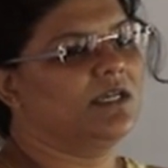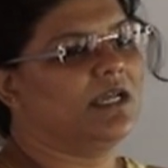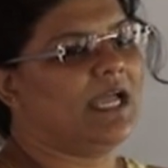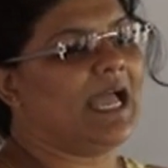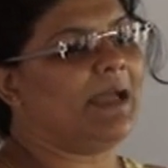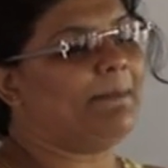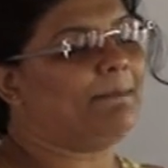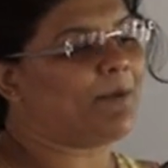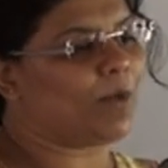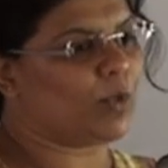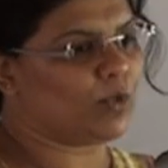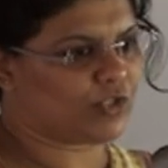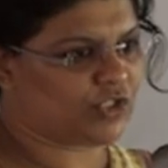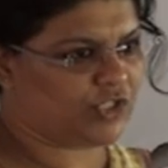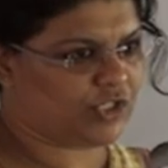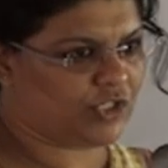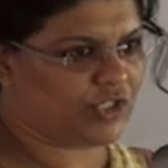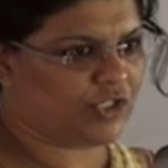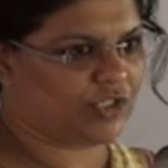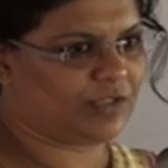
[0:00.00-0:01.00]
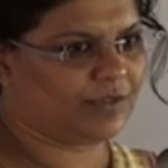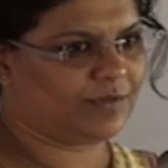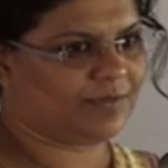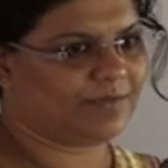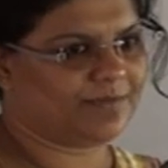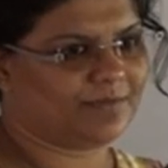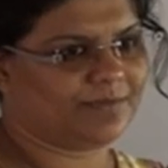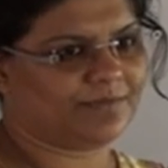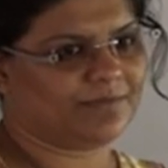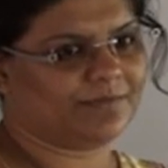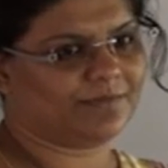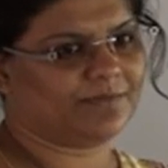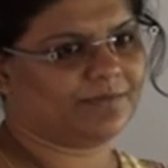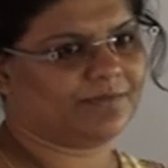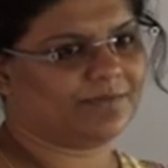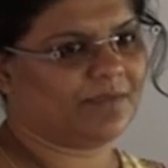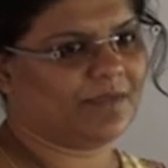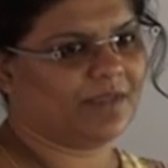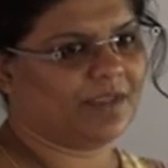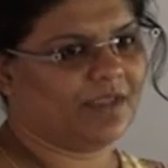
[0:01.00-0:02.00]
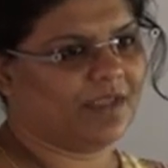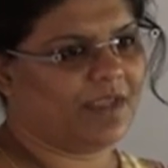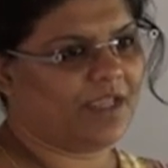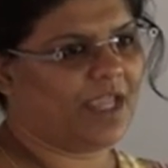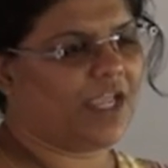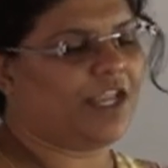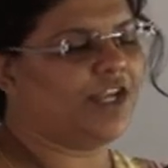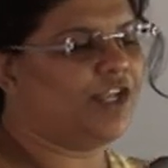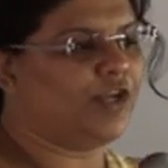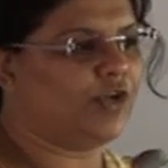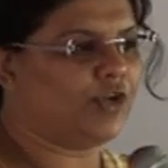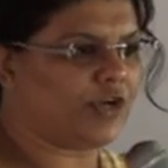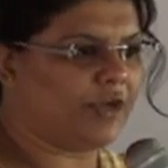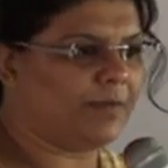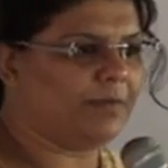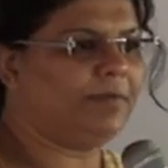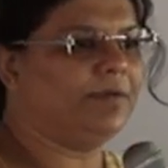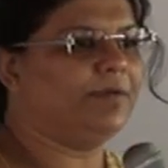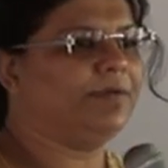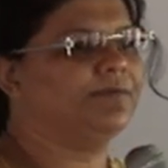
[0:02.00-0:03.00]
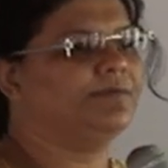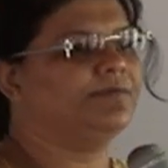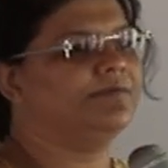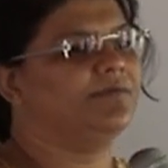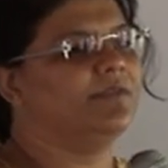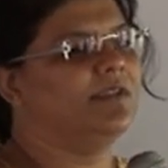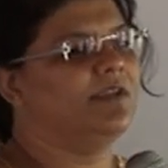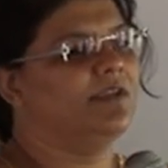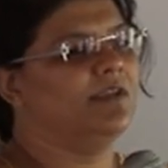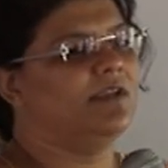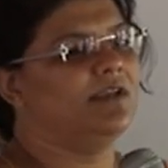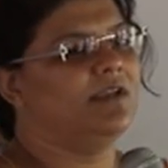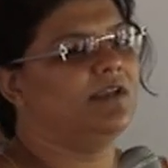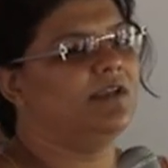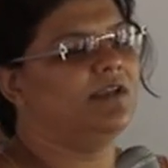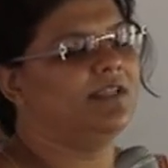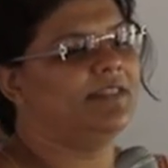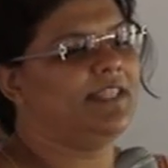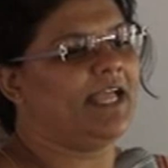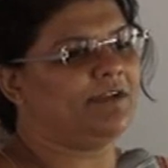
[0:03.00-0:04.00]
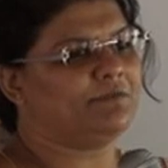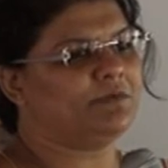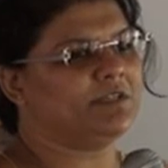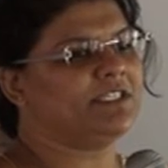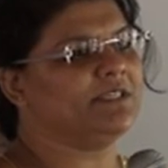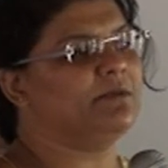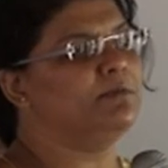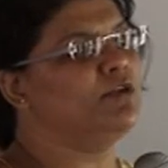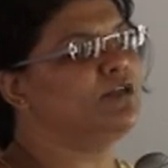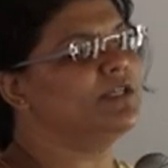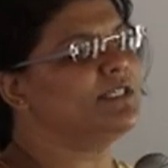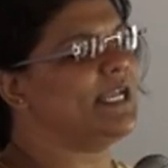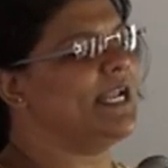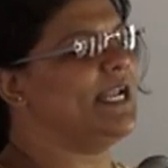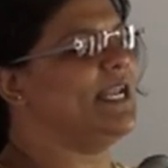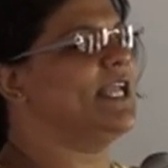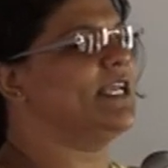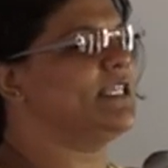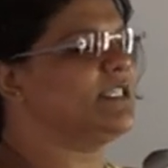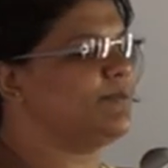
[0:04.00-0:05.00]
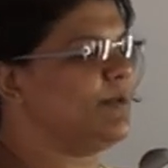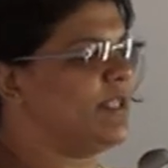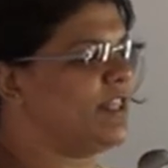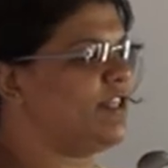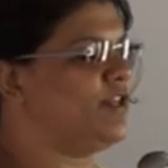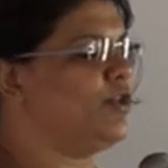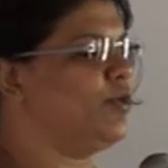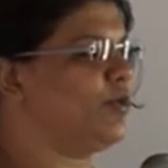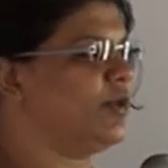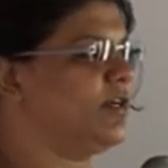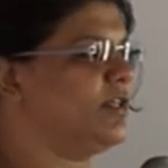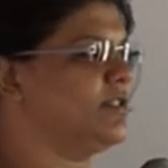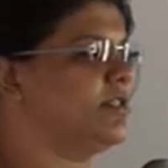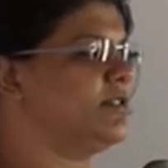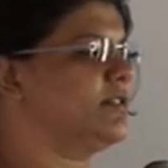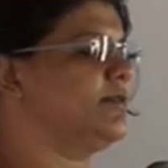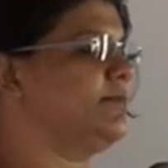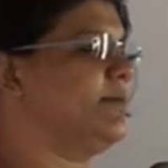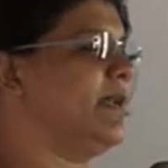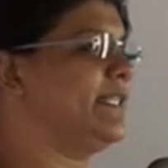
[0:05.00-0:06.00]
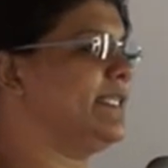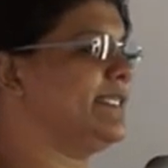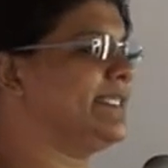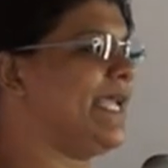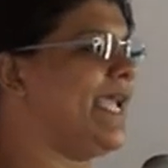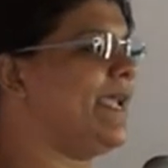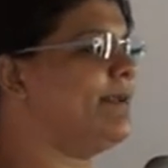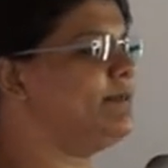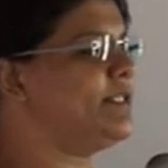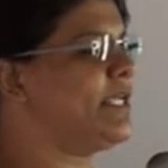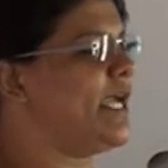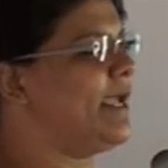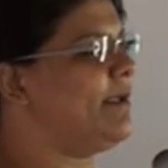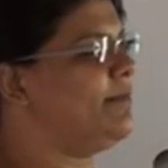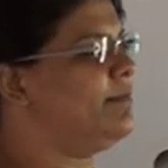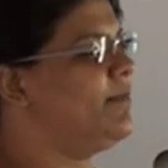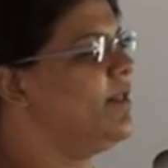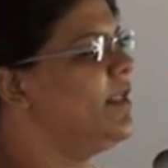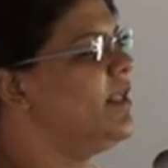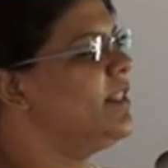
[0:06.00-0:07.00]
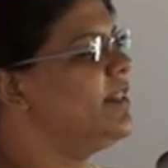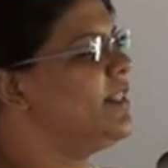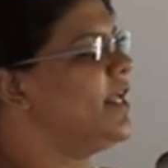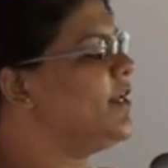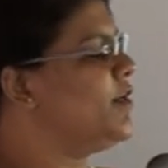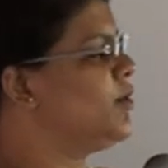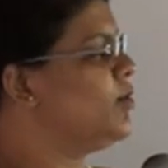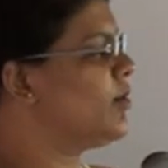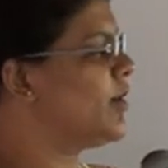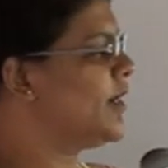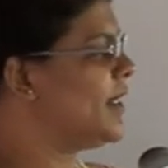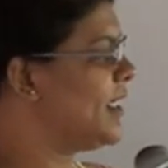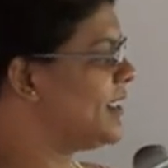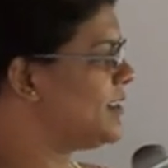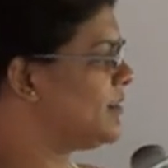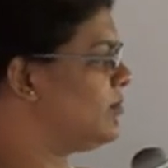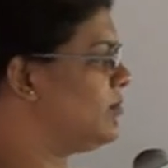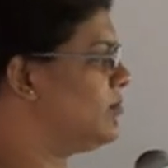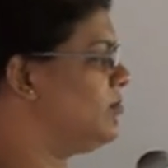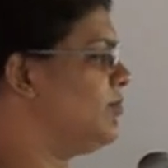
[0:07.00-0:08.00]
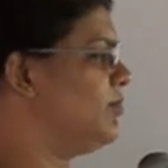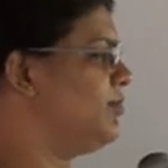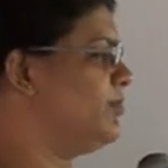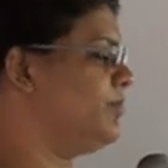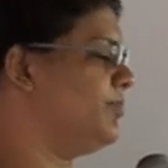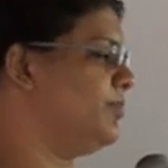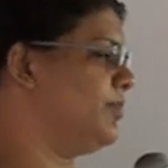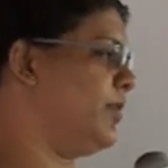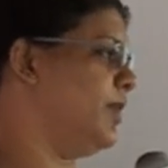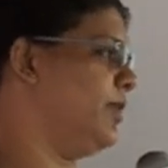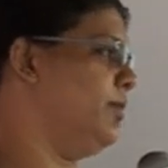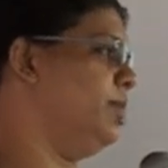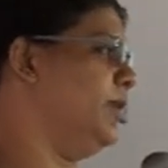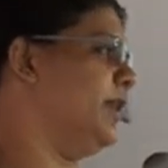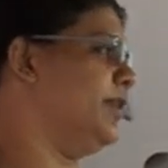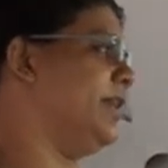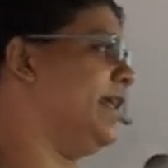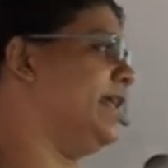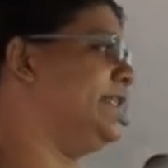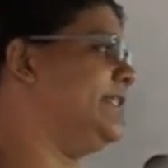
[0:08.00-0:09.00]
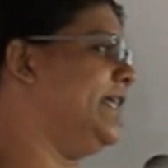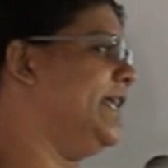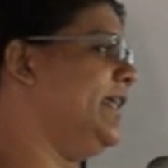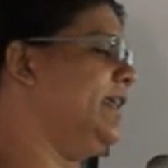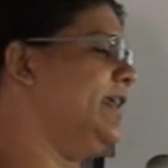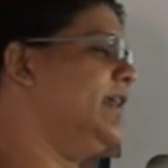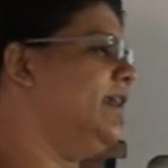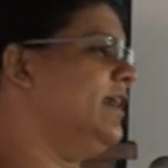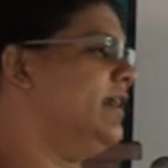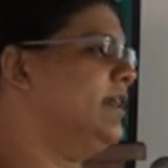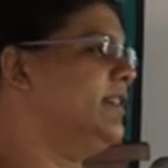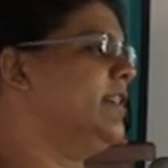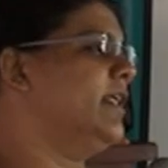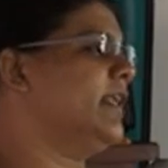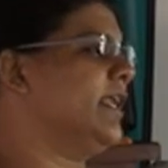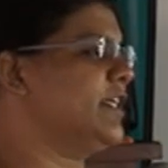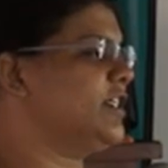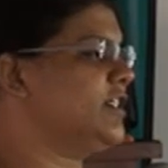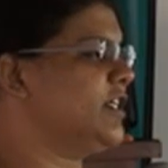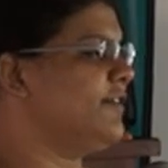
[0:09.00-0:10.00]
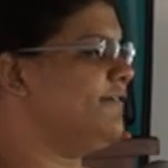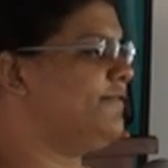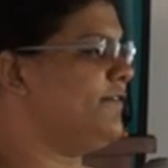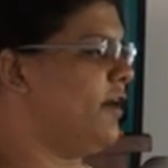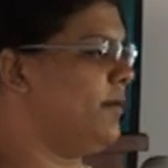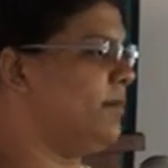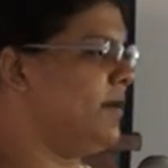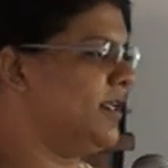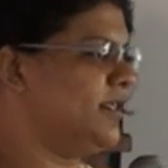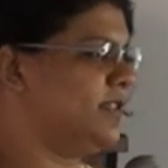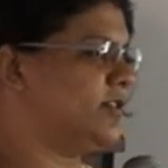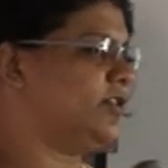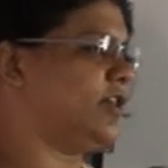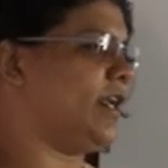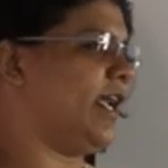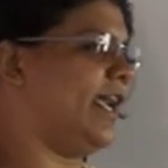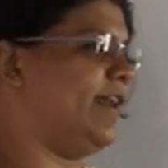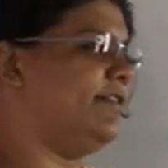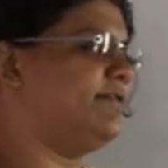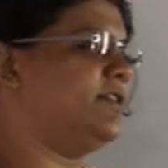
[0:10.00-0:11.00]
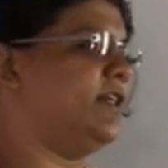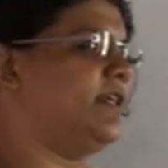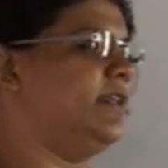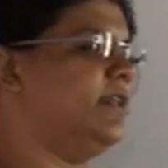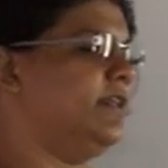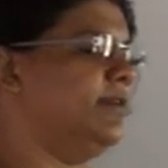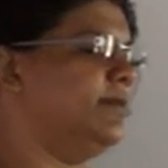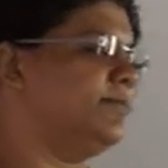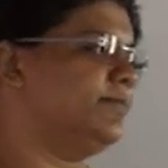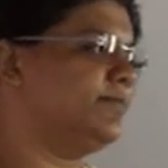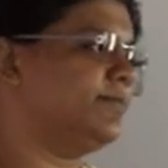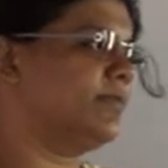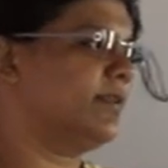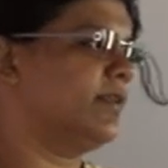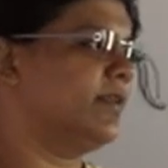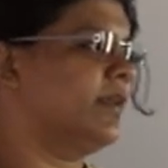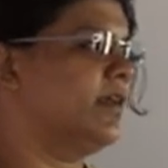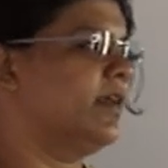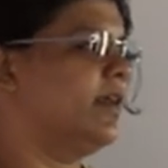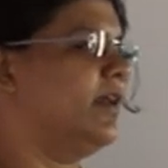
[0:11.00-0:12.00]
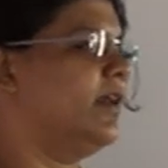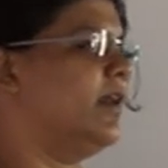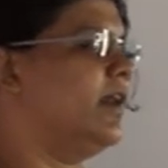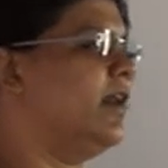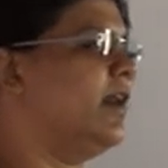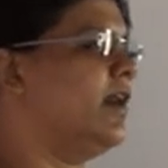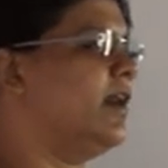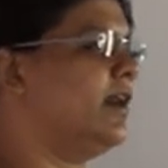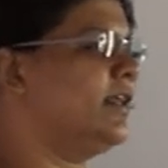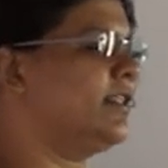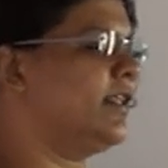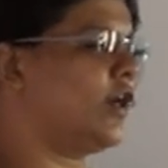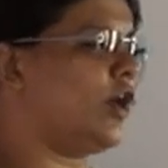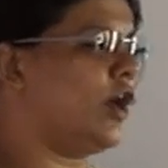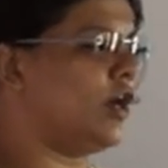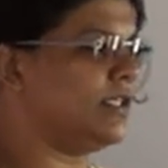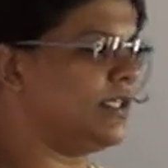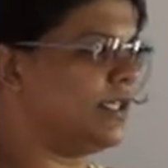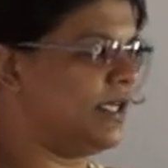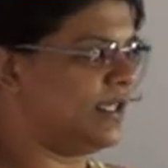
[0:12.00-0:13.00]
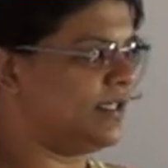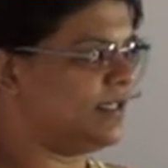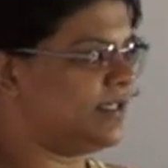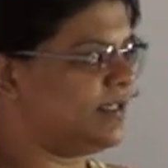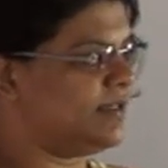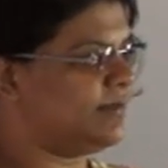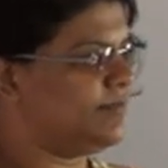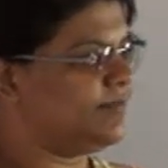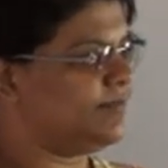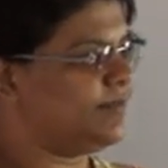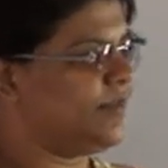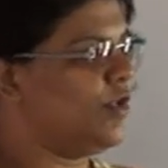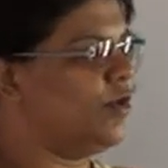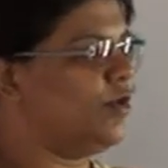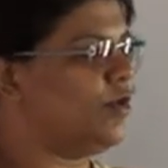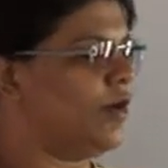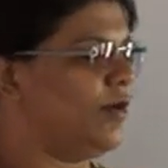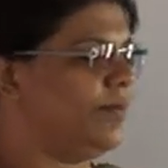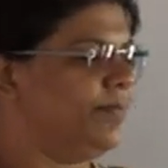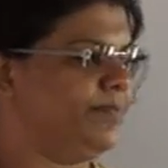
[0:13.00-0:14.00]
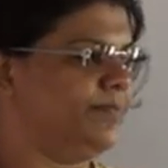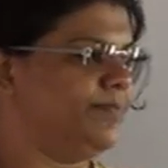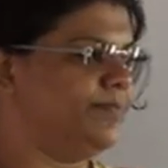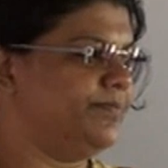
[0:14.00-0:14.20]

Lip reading: approach in Europe that was simultaneous with new criticism. At the same time that new critics were writing, the Russian formalists thrived in the continent, Europe,